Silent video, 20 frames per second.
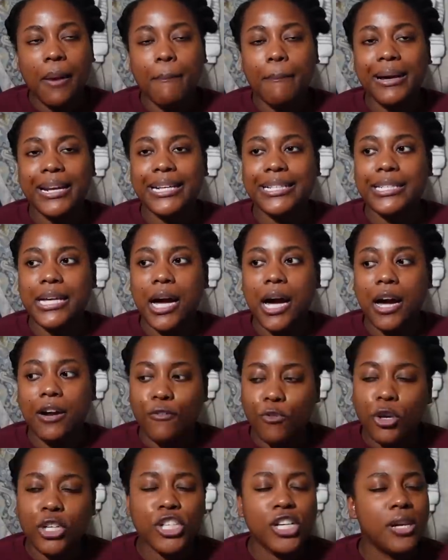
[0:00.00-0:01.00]
But it's
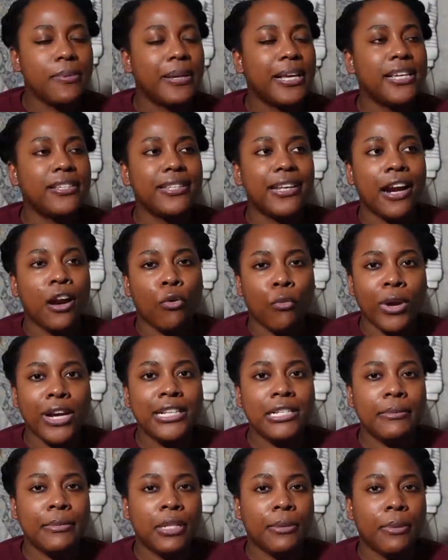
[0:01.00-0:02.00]
unfortunate because then I read
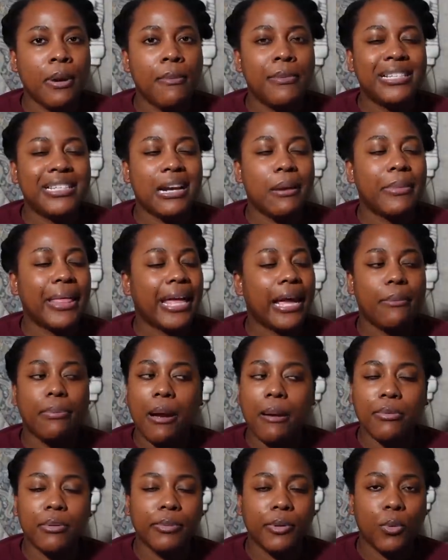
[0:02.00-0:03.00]
some of the premise and I'm like, I
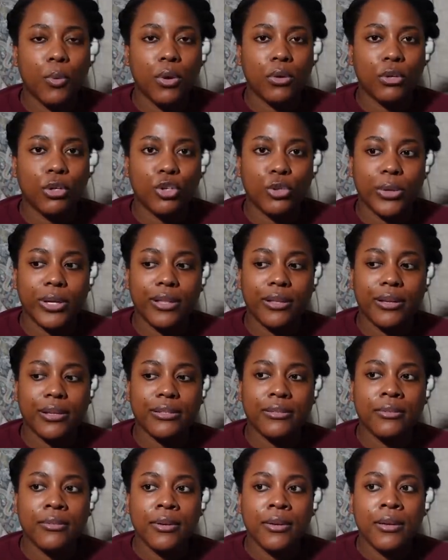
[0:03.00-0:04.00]
probably won't enjoy
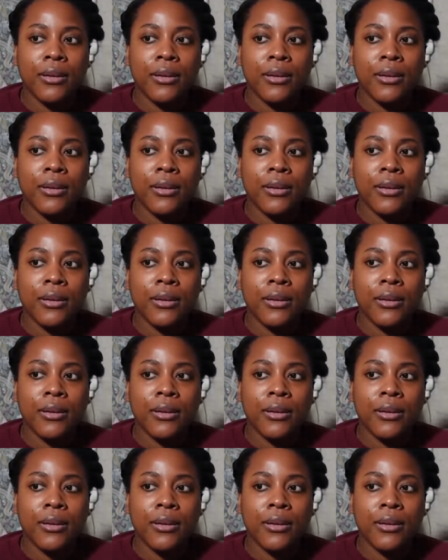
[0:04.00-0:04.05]
this